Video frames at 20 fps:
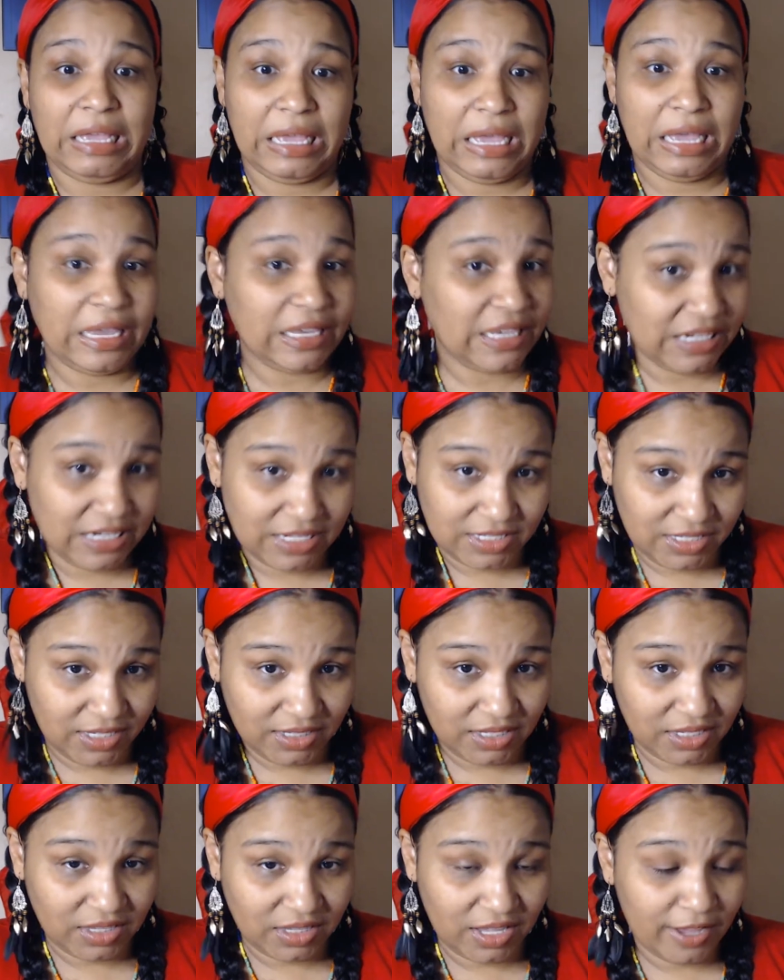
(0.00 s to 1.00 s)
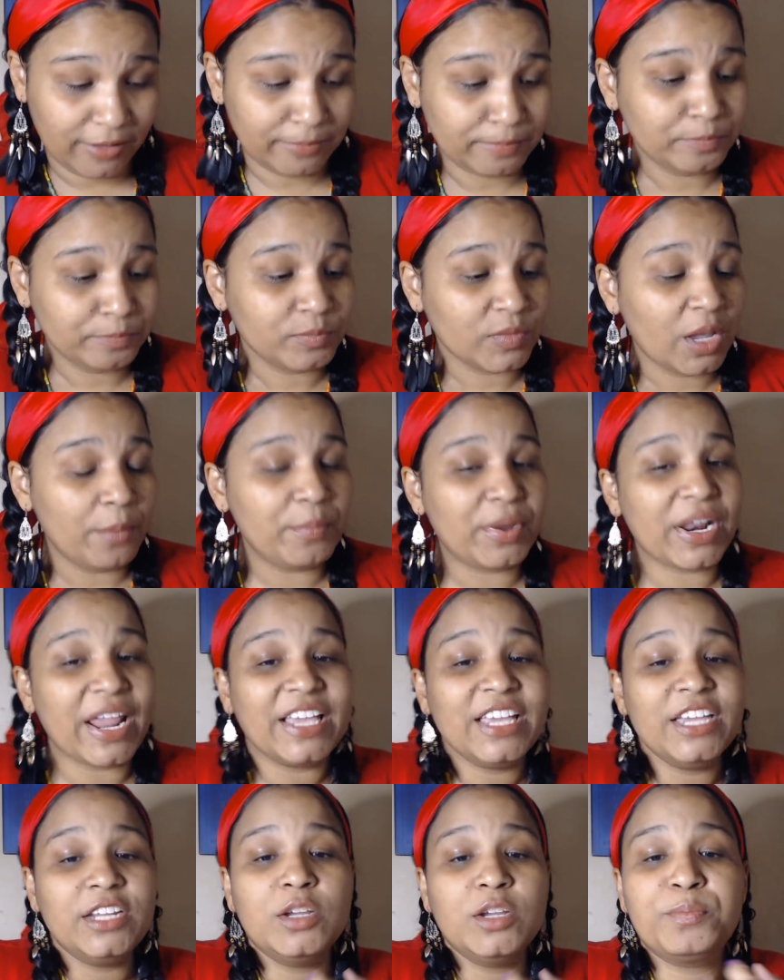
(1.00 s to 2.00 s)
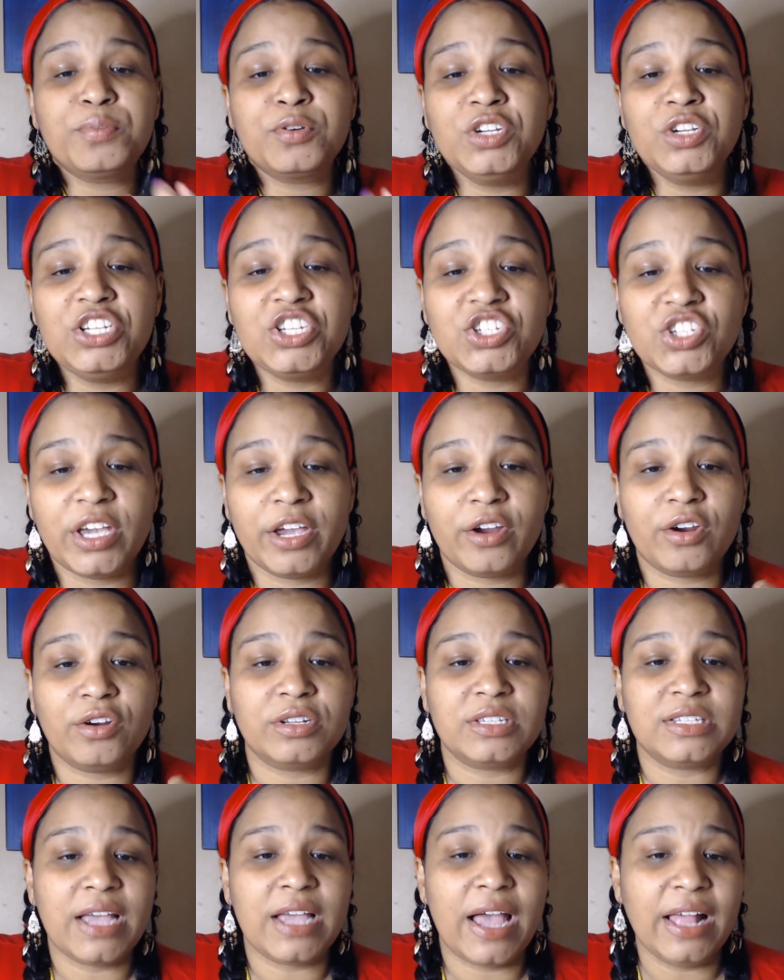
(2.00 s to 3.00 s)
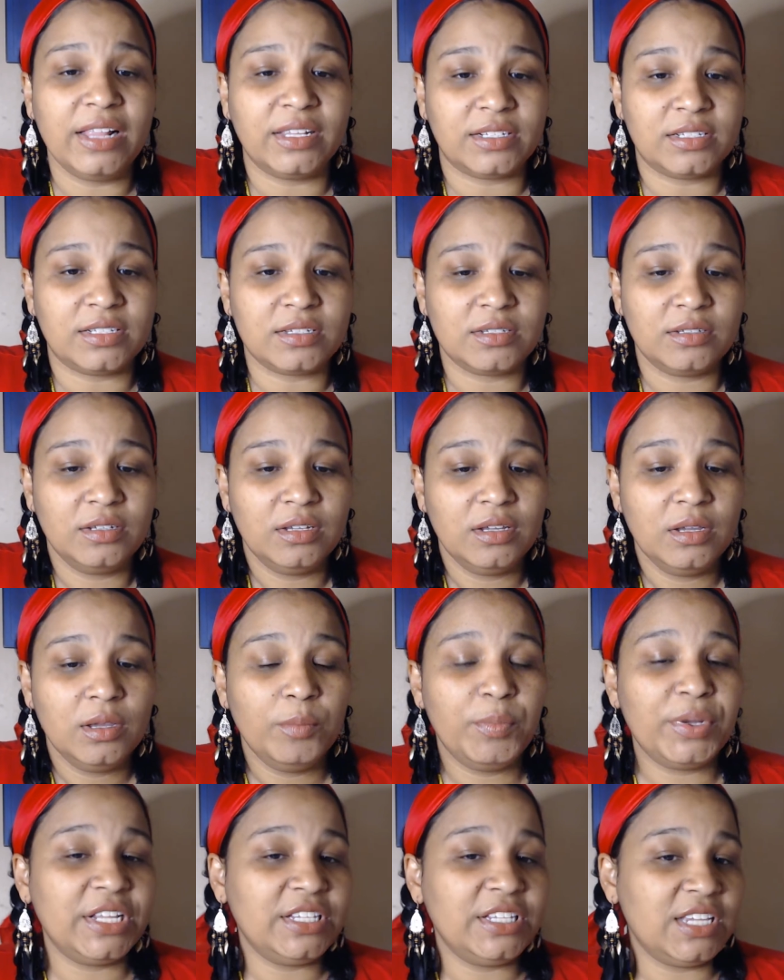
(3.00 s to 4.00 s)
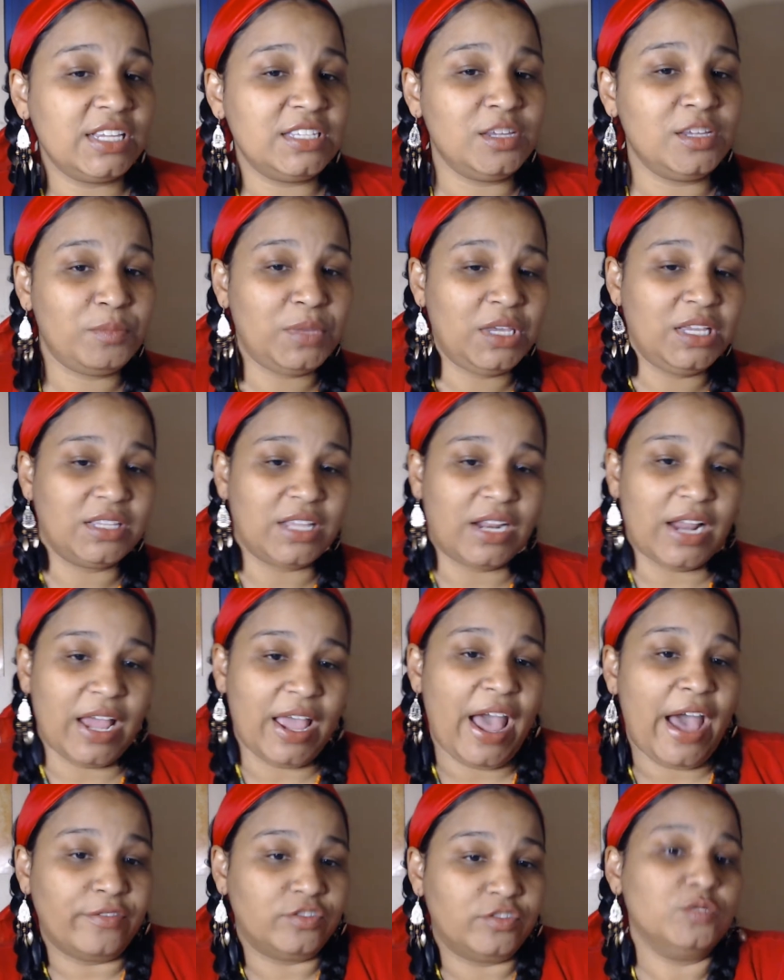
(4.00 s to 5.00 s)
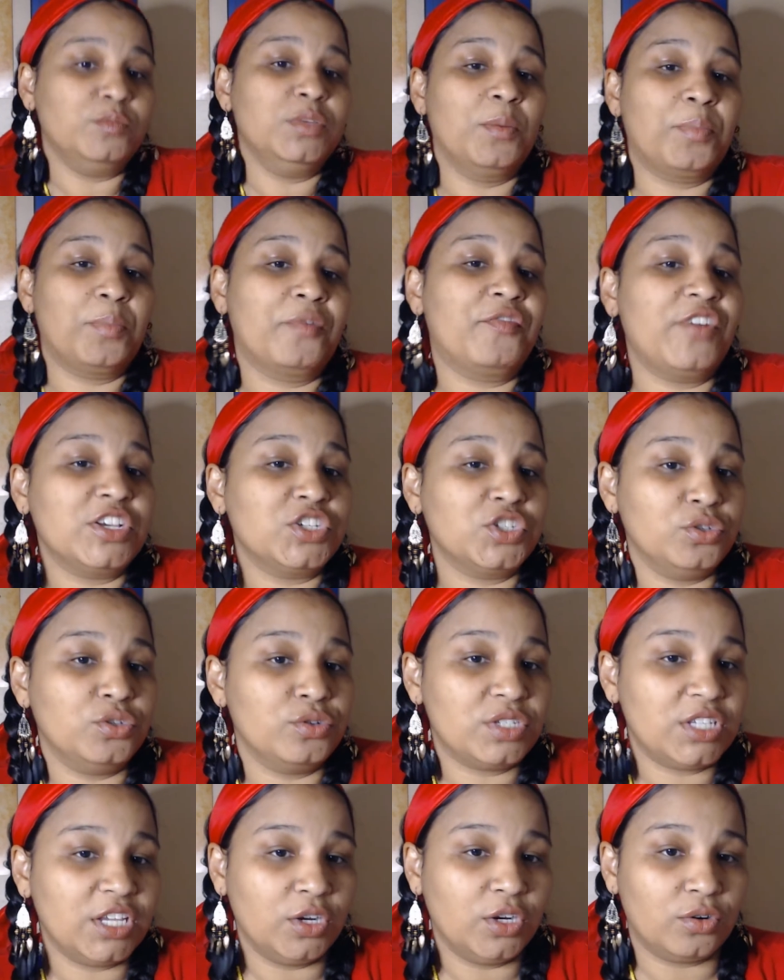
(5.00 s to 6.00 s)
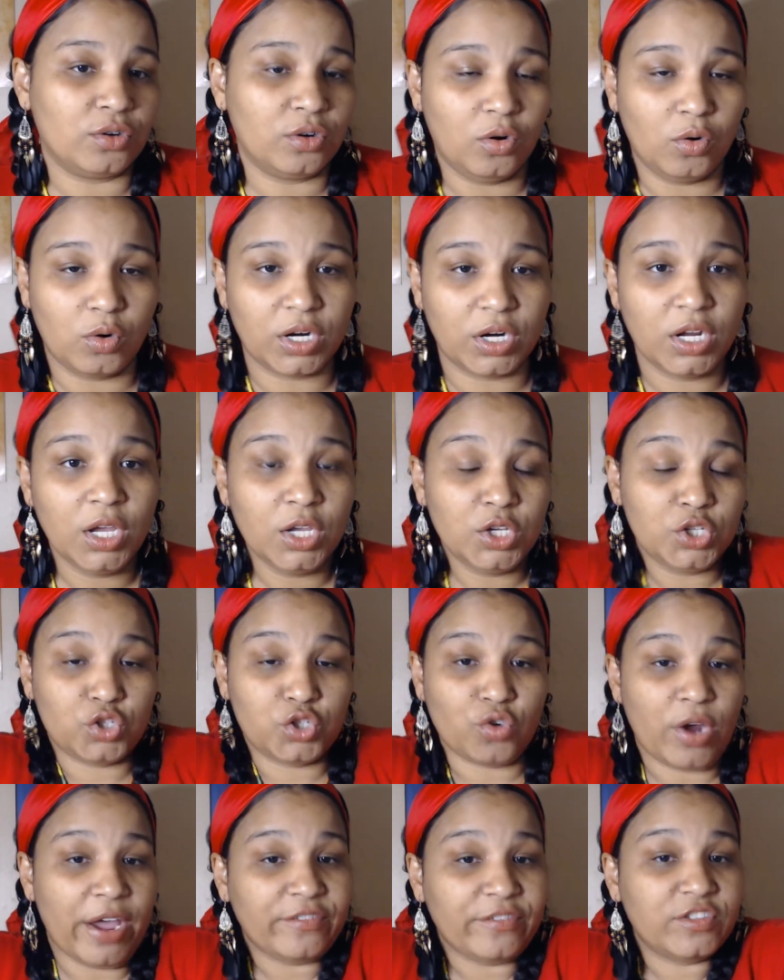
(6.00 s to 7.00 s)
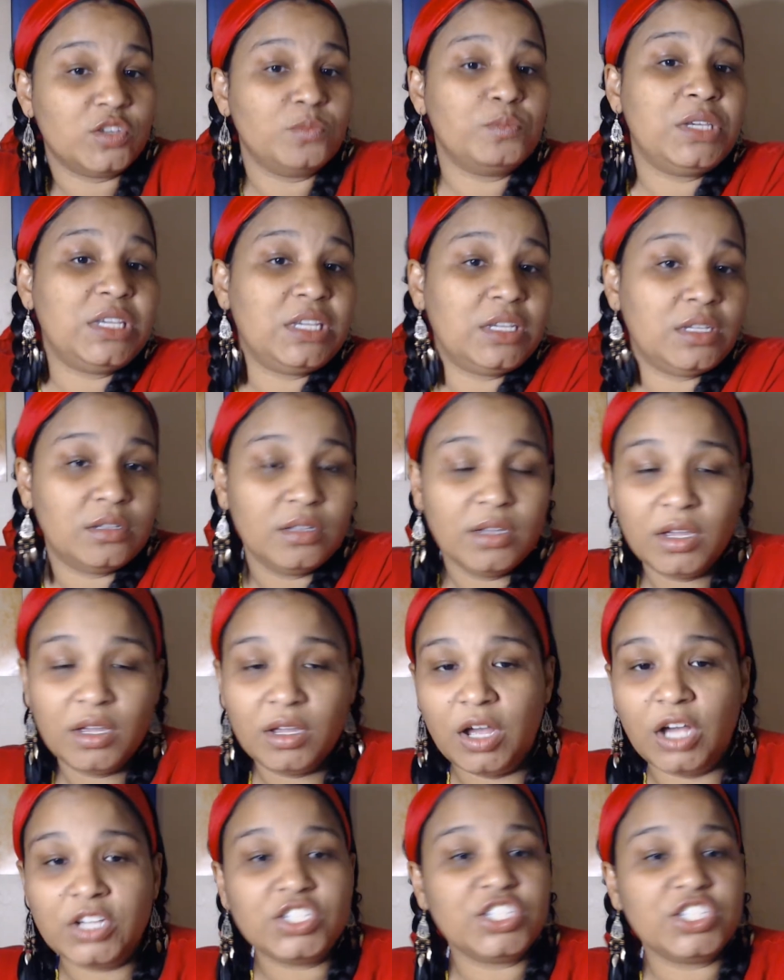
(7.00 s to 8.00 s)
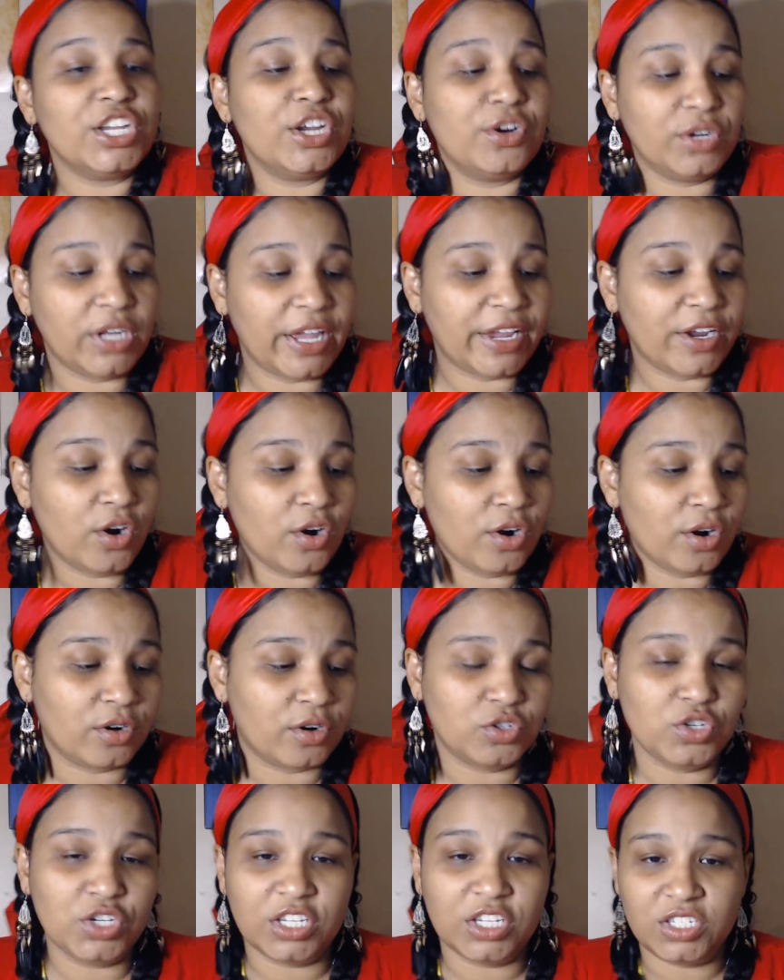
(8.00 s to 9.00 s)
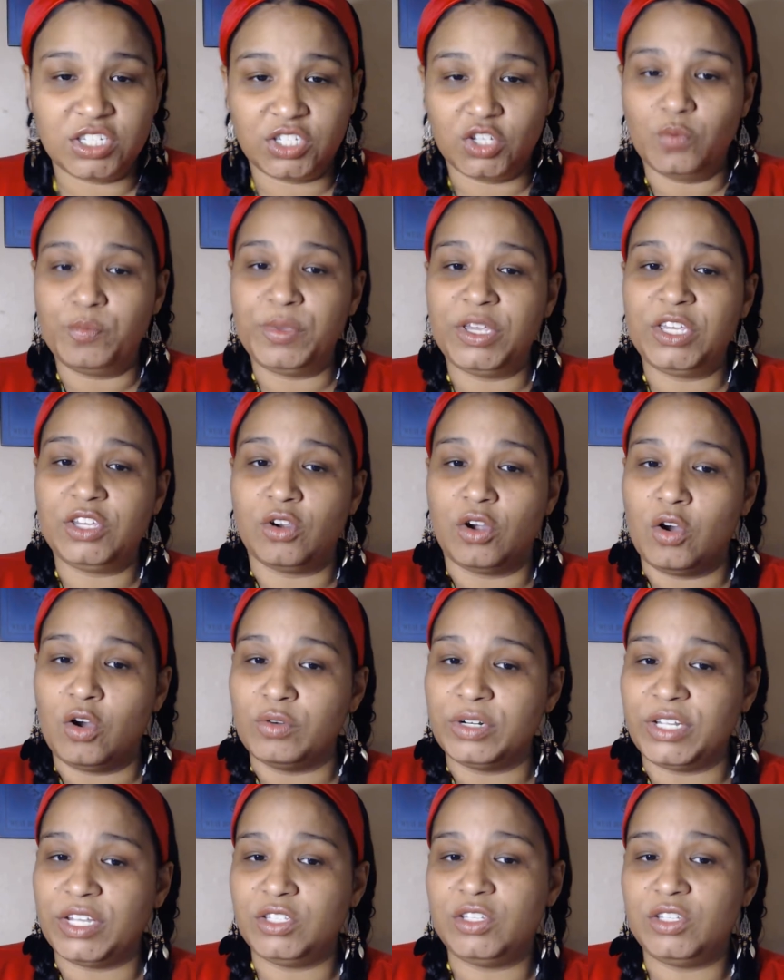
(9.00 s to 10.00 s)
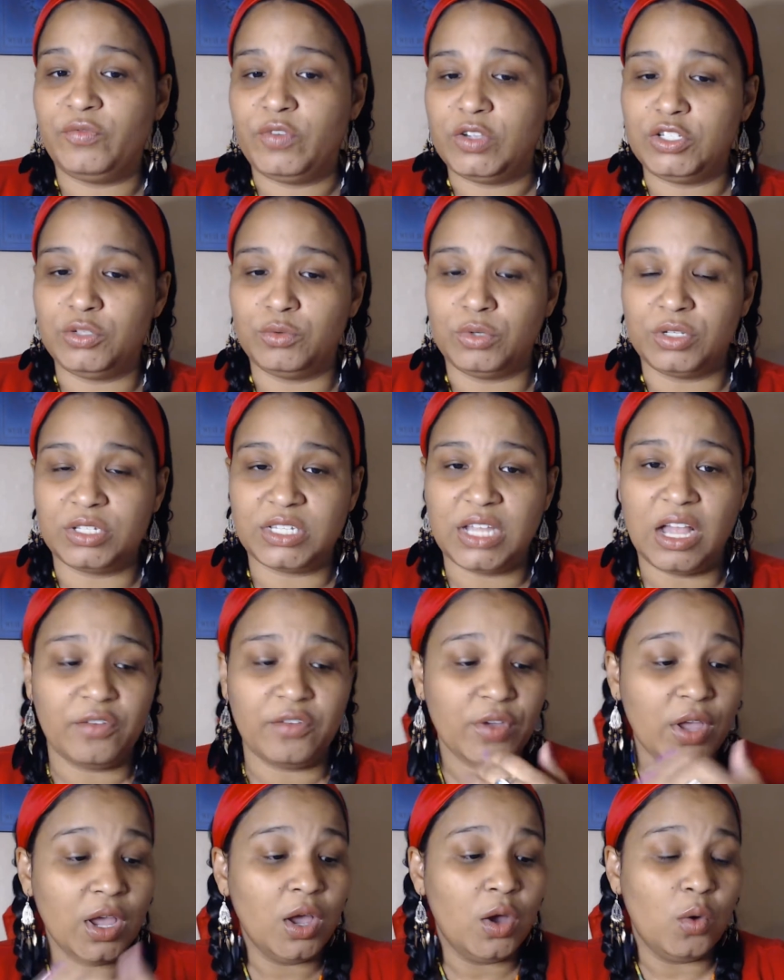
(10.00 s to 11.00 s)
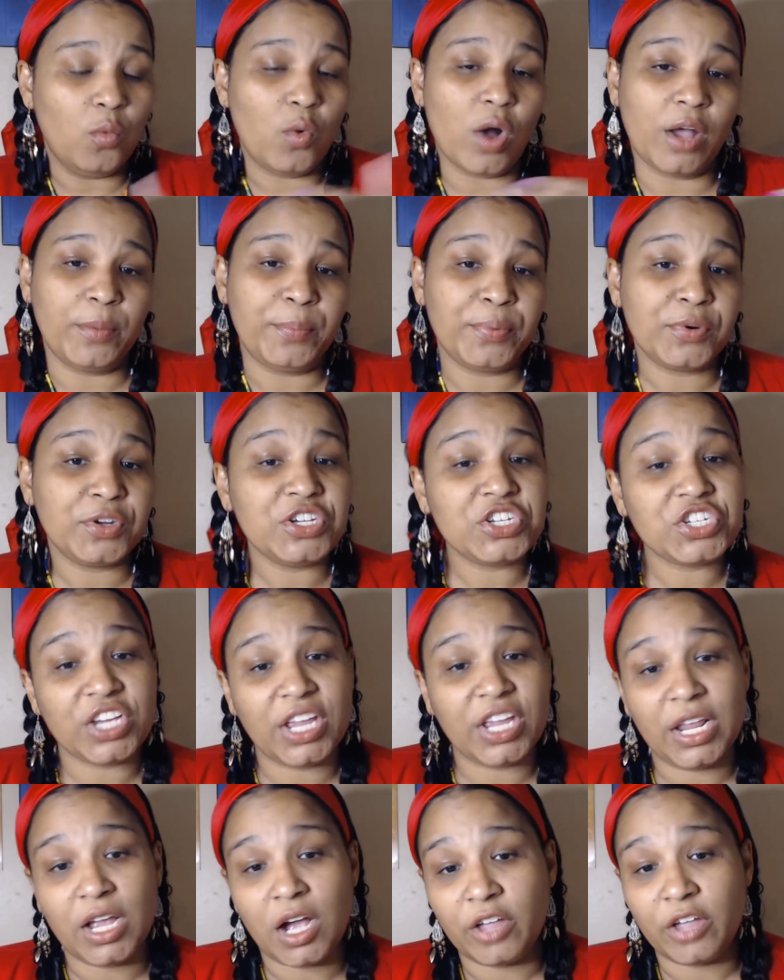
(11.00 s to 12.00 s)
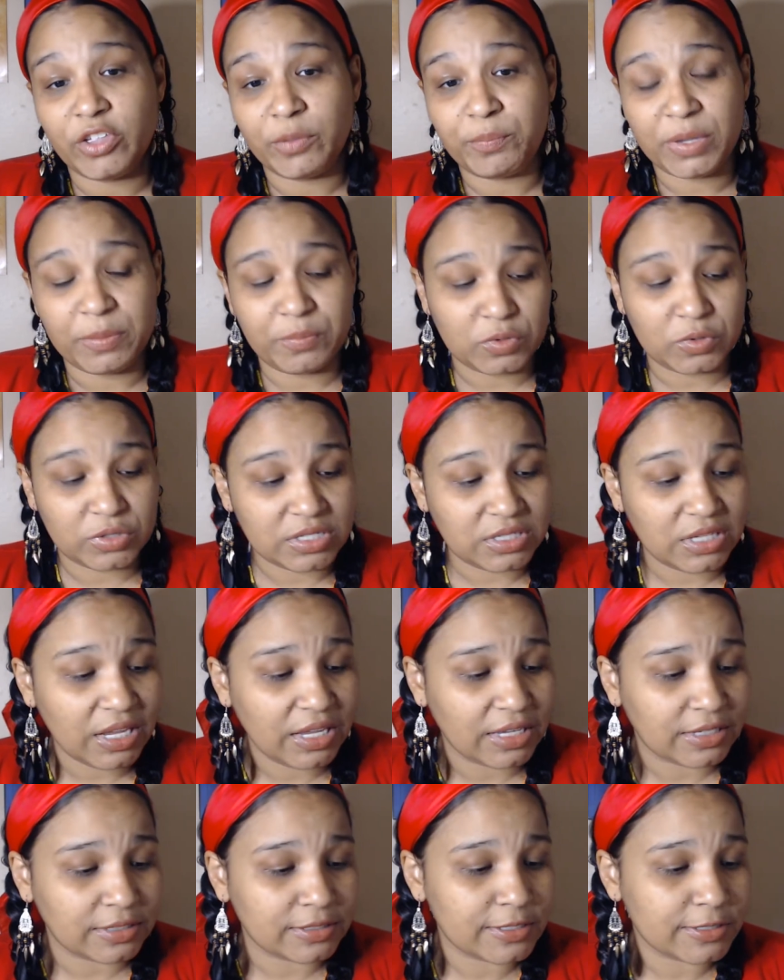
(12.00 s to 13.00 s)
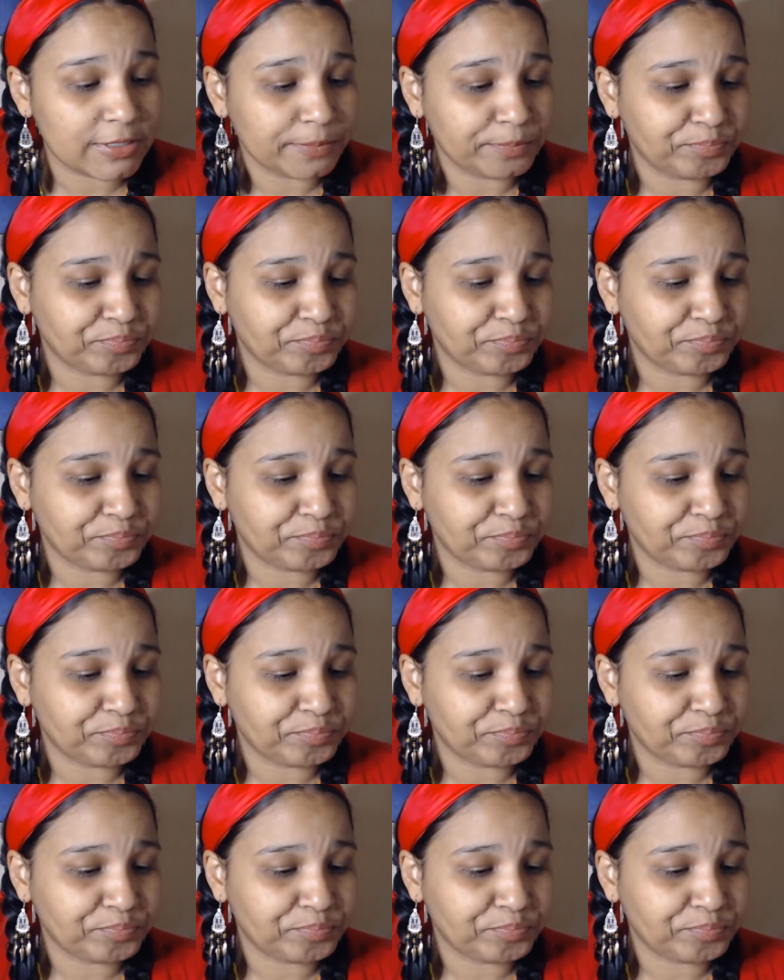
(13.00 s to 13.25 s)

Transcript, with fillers: I cannot sing like that. But I can appreciate her talent but it doesn't mean that I have to be a professional singer or strive to be a singer like her. You can still be your own individual self while appreciating other people's things.